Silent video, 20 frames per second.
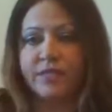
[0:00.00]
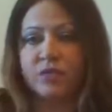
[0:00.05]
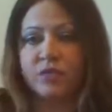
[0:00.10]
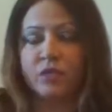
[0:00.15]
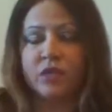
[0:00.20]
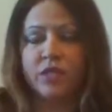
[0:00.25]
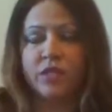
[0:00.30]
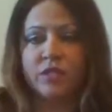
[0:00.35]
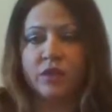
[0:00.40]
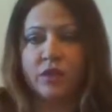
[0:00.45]

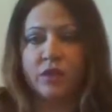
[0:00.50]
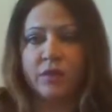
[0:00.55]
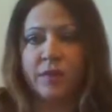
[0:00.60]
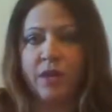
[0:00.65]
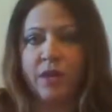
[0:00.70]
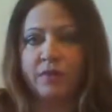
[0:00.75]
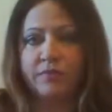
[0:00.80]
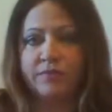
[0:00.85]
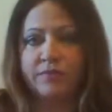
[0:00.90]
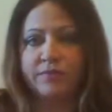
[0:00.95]
That's what it's all
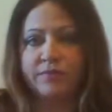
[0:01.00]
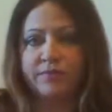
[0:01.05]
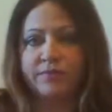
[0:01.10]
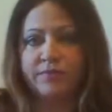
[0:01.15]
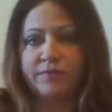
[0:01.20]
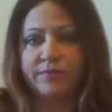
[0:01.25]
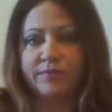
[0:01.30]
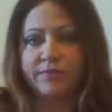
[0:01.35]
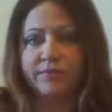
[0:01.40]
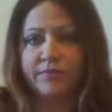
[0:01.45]
about.
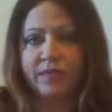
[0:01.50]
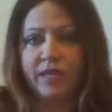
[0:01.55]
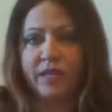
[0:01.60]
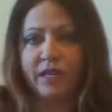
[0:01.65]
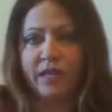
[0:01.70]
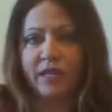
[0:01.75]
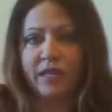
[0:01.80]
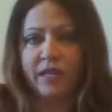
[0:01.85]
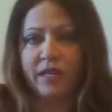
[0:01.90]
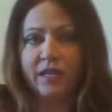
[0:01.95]

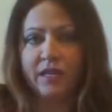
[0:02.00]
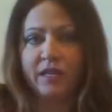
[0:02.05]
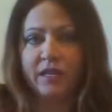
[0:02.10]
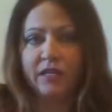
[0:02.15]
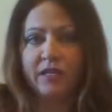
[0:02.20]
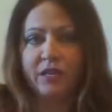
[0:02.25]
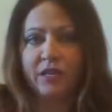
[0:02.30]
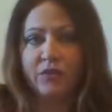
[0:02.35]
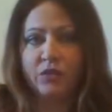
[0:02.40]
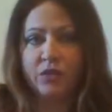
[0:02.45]

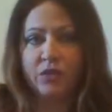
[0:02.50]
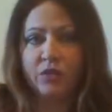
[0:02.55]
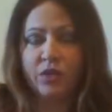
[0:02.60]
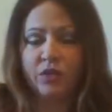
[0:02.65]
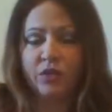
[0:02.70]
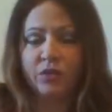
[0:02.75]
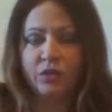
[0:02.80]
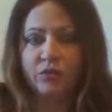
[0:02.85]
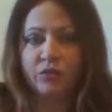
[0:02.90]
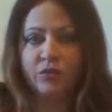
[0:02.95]
Love is
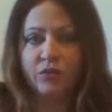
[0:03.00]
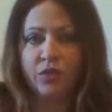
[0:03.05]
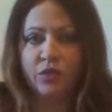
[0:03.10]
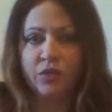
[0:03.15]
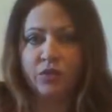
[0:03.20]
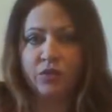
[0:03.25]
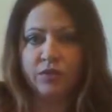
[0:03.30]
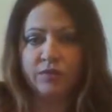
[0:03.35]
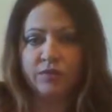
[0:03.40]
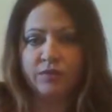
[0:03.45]
greater than
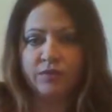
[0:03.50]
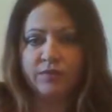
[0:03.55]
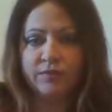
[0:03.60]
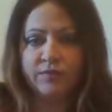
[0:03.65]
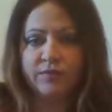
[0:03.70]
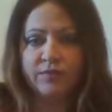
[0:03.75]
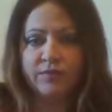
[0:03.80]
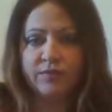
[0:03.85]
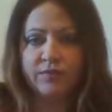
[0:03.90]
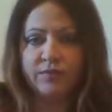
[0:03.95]
fear.
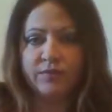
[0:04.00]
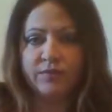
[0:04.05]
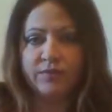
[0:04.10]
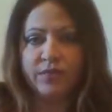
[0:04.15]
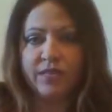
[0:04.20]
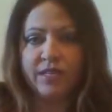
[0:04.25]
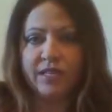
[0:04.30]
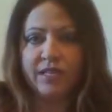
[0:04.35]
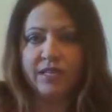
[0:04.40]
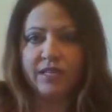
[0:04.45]

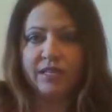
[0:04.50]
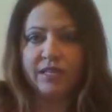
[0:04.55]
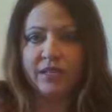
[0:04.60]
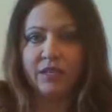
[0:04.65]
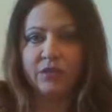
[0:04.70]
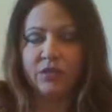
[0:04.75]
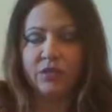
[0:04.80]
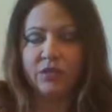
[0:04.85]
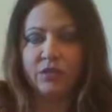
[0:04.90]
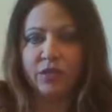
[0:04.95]

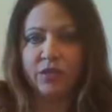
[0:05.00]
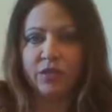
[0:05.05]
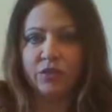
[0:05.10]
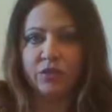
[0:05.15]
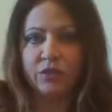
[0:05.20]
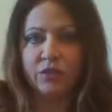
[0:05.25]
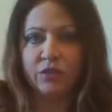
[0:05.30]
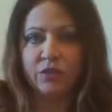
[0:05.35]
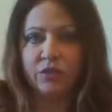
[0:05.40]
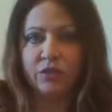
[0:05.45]
Love is greater
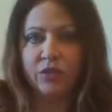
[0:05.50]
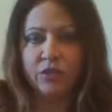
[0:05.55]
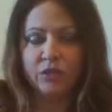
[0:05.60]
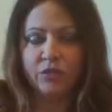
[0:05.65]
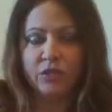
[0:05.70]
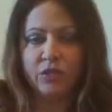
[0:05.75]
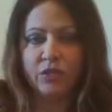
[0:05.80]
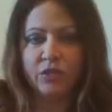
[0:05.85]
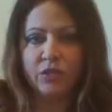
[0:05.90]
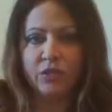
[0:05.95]
than your
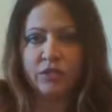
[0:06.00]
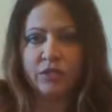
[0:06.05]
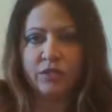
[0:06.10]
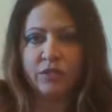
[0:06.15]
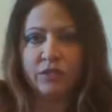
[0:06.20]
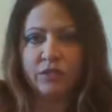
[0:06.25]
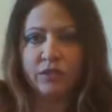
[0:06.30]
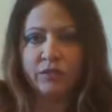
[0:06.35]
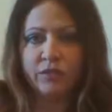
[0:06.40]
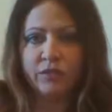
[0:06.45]
selfishness.
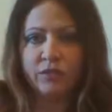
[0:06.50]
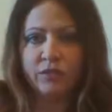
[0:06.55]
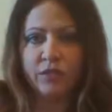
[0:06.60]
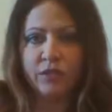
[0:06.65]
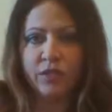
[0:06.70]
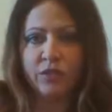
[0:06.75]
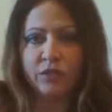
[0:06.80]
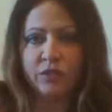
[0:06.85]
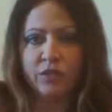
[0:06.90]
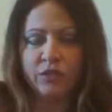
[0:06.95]
Love is
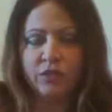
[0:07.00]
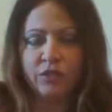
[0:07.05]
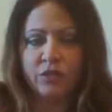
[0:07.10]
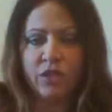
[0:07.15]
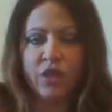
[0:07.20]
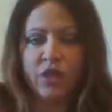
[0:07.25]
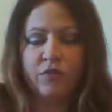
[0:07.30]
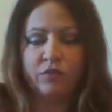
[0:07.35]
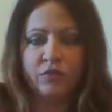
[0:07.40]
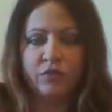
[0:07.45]
greater than your
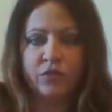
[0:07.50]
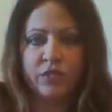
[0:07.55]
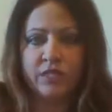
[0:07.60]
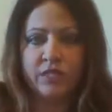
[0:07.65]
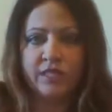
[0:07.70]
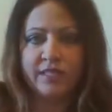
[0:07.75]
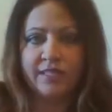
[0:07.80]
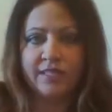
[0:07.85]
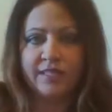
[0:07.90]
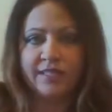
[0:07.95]

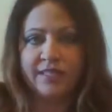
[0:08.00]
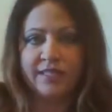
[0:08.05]
comforts.